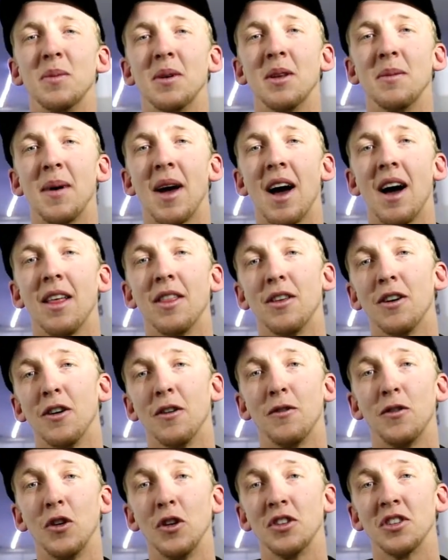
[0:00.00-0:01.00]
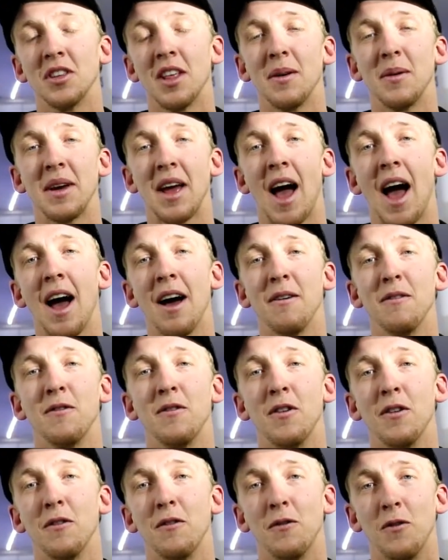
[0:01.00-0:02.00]
bit about the future that we have
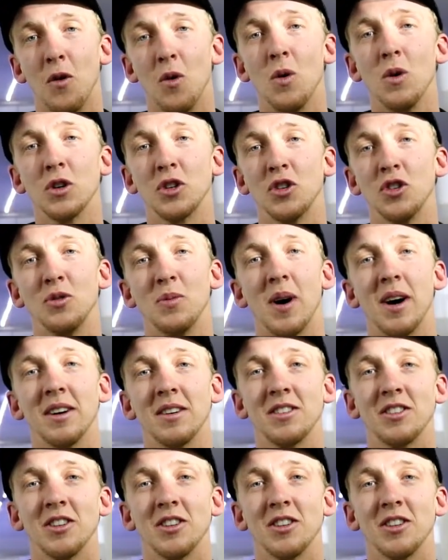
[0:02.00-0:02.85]
for Schubugs.